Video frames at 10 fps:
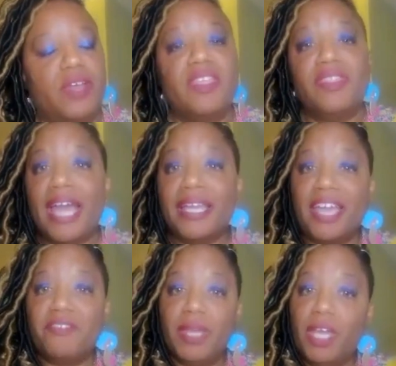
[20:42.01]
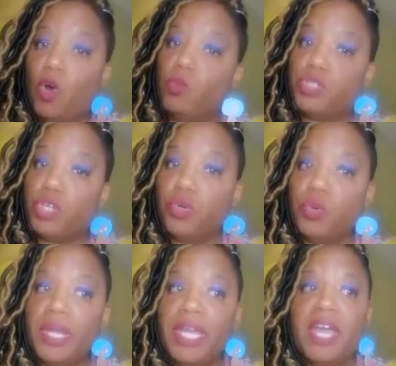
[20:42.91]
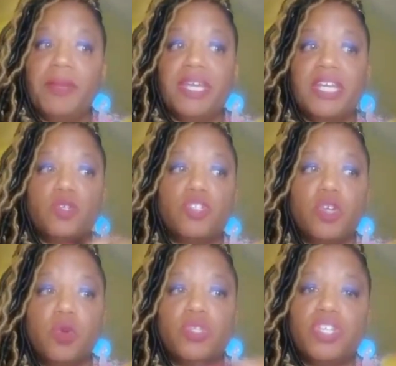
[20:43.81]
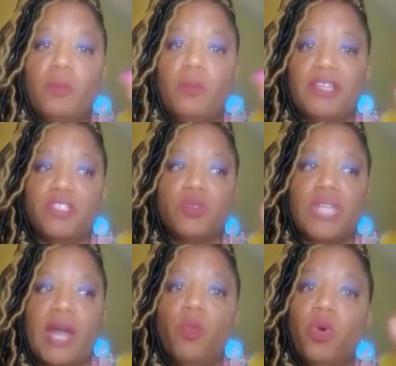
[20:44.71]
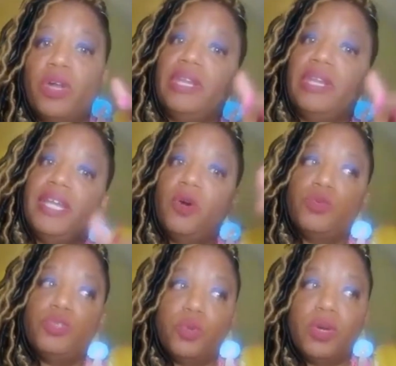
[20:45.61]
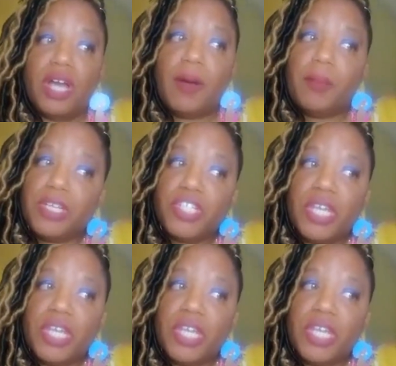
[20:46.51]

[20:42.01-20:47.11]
And then that gave me hope too, because there's certain still milestones I want Neo to accomplish.